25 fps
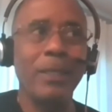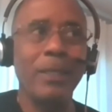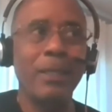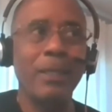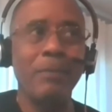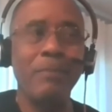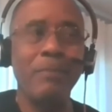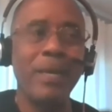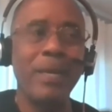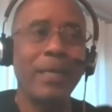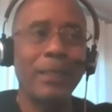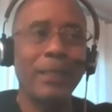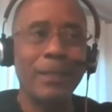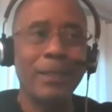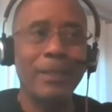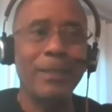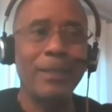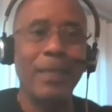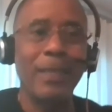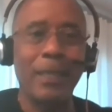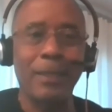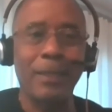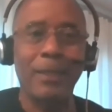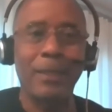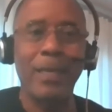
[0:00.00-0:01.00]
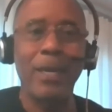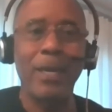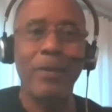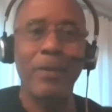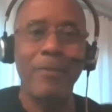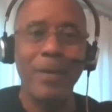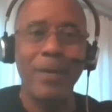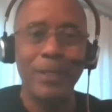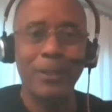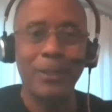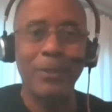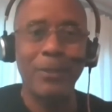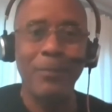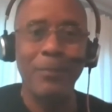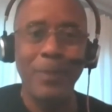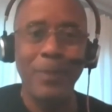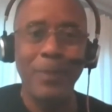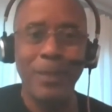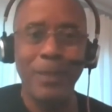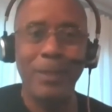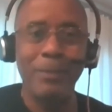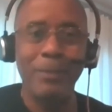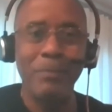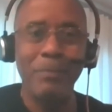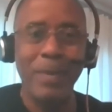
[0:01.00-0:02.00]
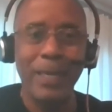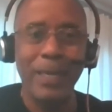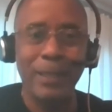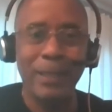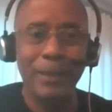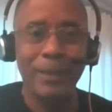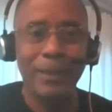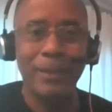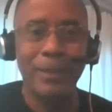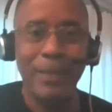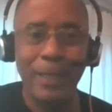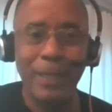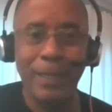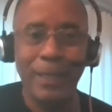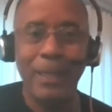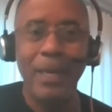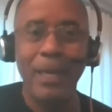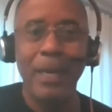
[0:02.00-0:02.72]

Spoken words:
then make it stick. They arrested me, then make it stick."